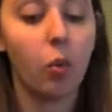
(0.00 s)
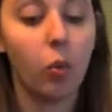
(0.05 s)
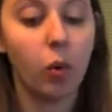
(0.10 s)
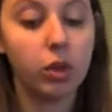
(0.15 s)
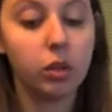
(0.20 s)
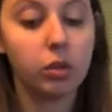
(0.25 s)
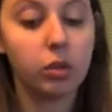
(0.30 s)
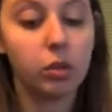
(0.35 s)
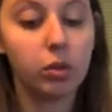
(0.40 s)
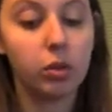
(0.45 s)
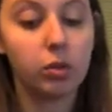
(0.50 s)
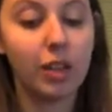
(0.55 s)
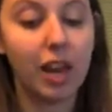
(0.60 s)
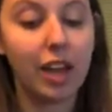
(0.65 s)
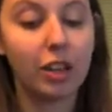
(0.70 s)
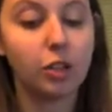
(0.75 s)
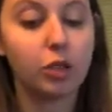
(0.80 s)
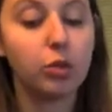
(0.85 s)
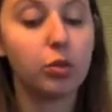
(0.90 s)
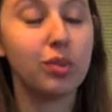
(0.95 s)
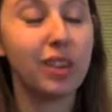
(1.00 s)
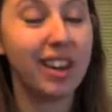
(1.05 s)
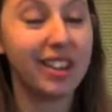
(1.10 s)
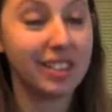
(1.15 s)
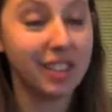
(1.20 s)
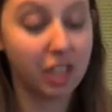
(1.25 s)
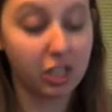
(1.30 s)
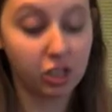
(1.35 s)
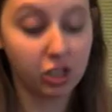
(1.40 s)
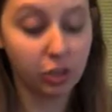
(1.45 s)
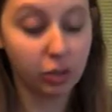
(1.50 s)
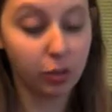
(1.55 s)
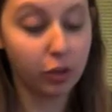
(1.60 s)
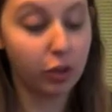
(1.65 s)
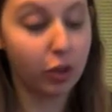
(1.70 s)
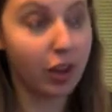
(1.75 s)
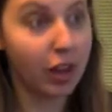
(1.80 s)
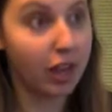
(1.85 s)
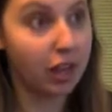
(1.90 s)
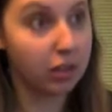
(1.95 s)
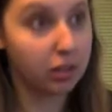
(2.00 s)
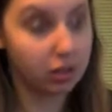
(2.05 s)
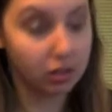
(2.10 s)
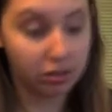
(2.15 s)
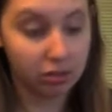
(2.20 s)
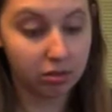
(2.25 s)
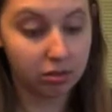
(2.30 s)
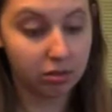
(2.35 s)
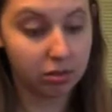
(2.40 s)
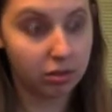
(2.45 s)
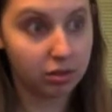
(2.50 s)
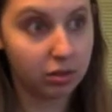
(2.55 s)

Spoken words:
Once you do that, do not touch them with your hands